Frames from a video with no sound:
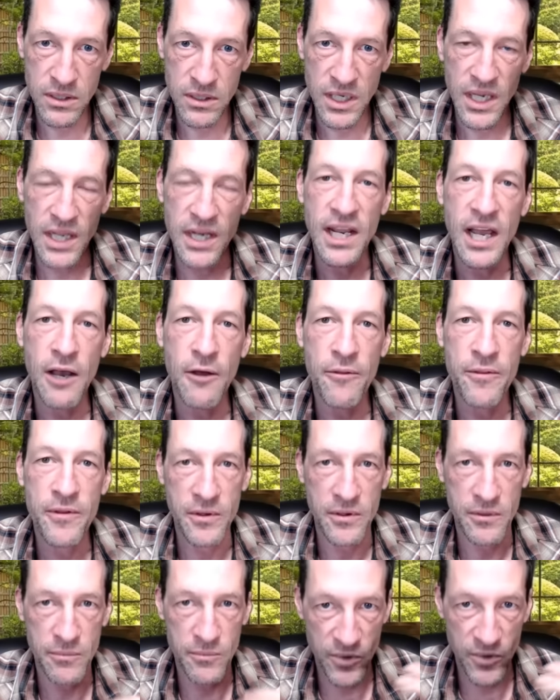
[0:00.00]
and now
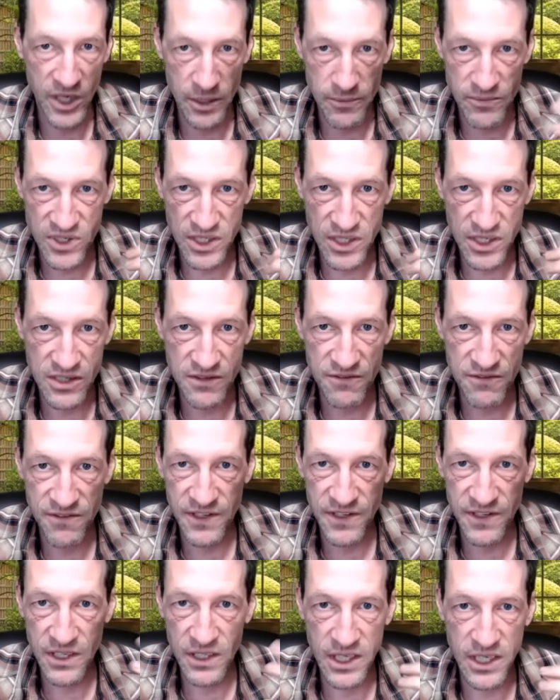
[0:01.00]
that comes in this
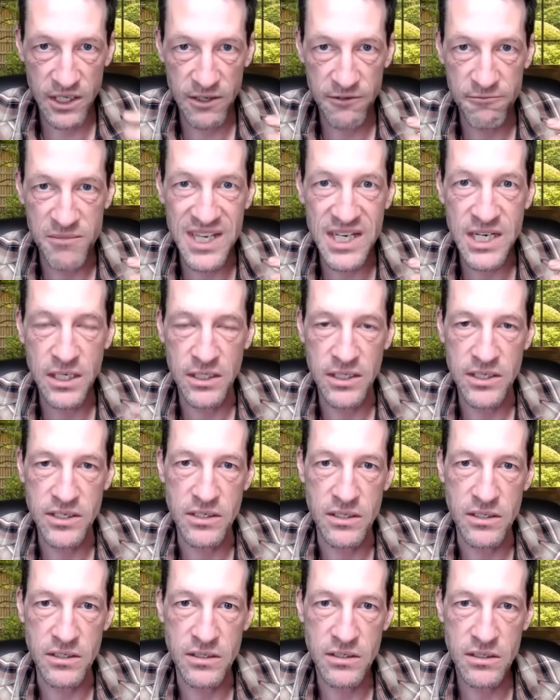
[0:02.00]
feeling of
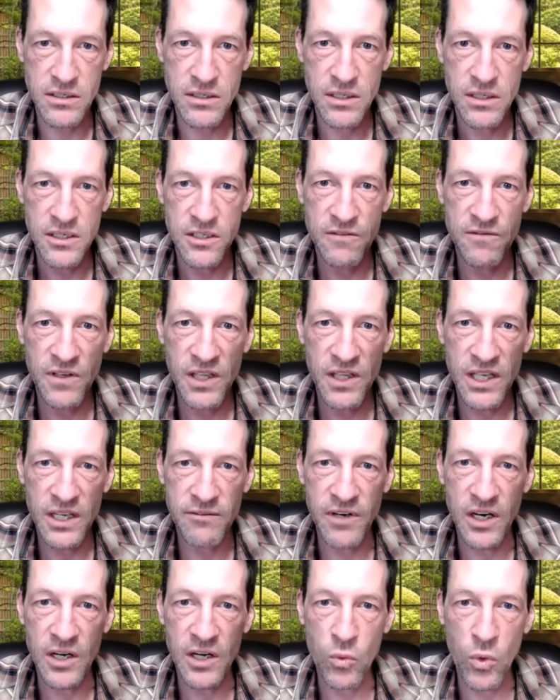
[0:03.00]
meaninglessness, this feeling
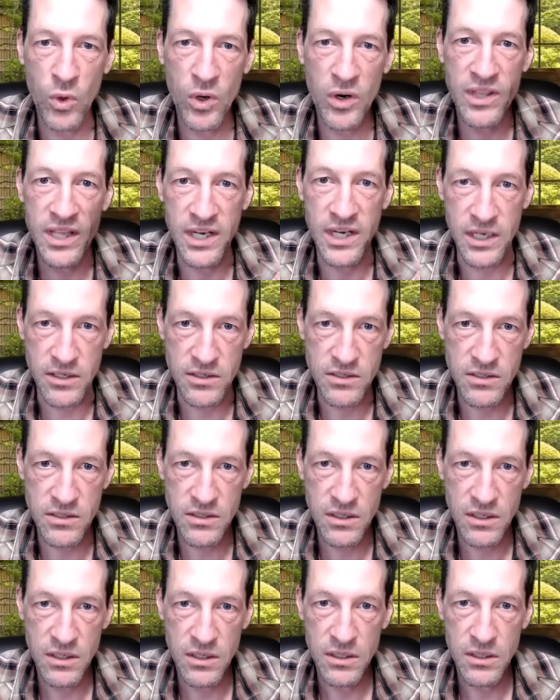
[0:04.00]
right. of unworthiness.
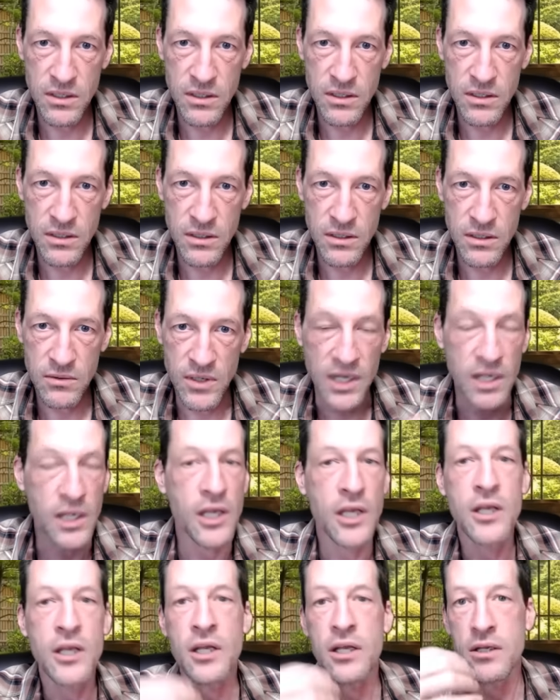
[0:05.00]
Like
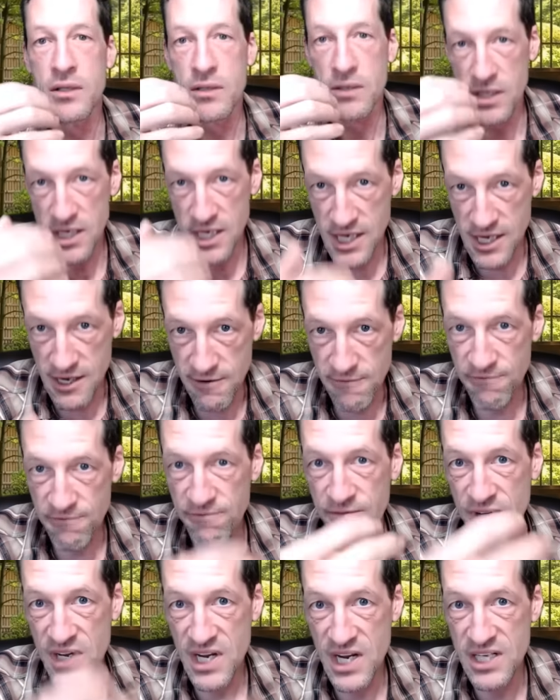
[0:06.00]
Eve
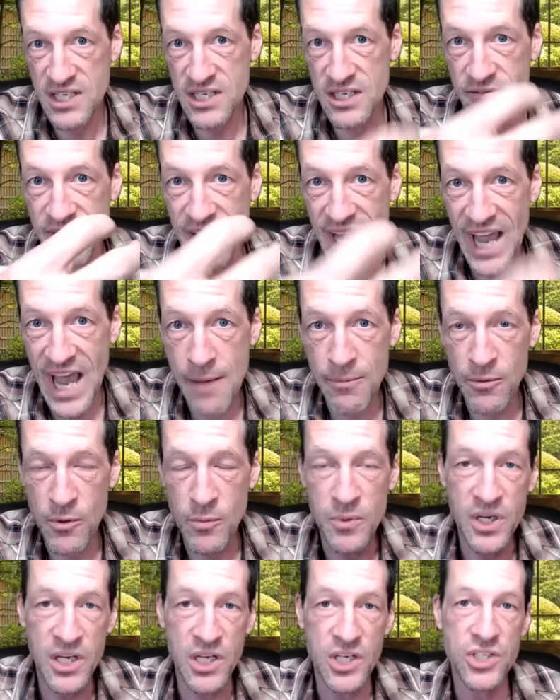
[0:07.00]
eats of the apple
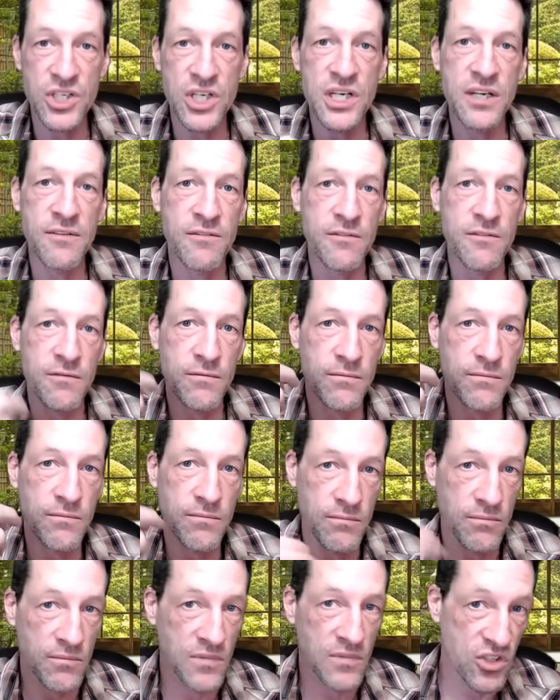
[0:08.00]
because she,
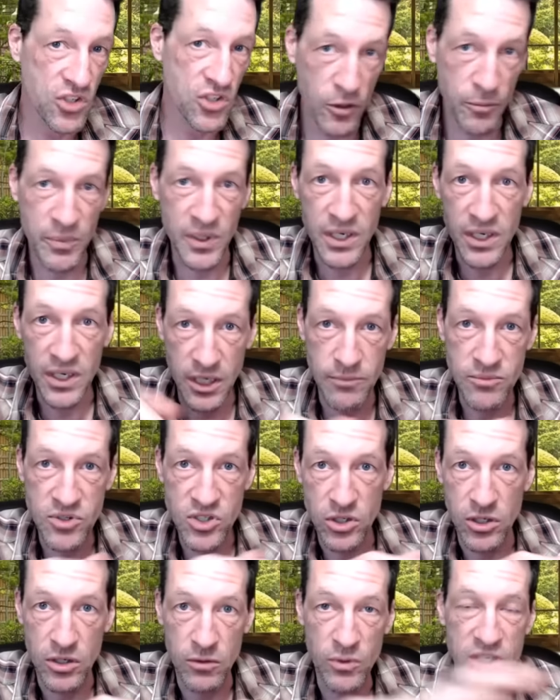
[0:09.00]
the serpent comes to
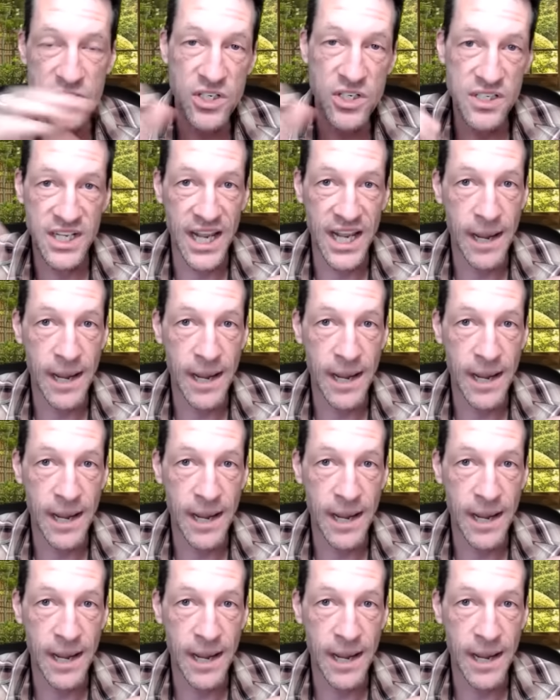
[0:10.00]
her, which is the